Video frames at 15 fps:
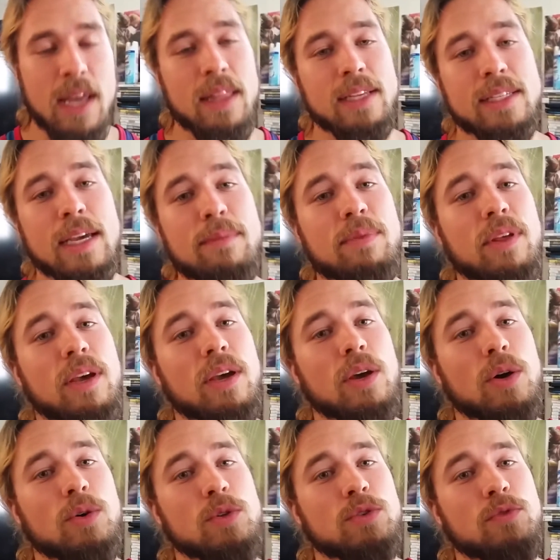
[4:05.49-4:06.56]
The same thing
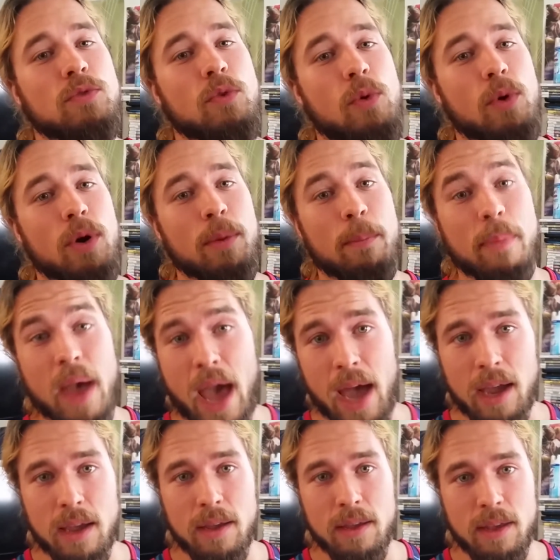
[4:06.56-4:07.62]
goes for
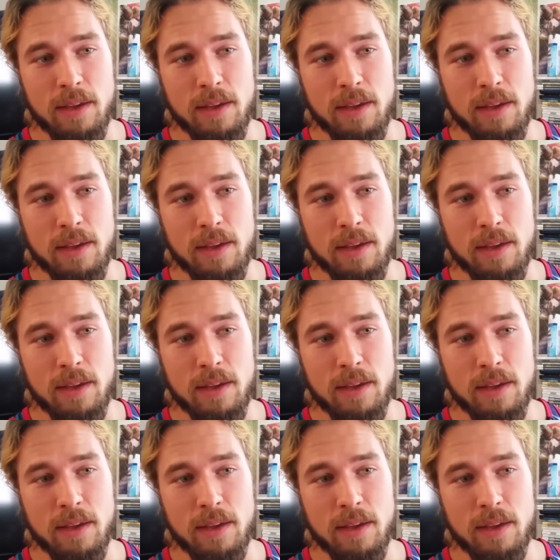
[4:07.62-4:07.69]
back.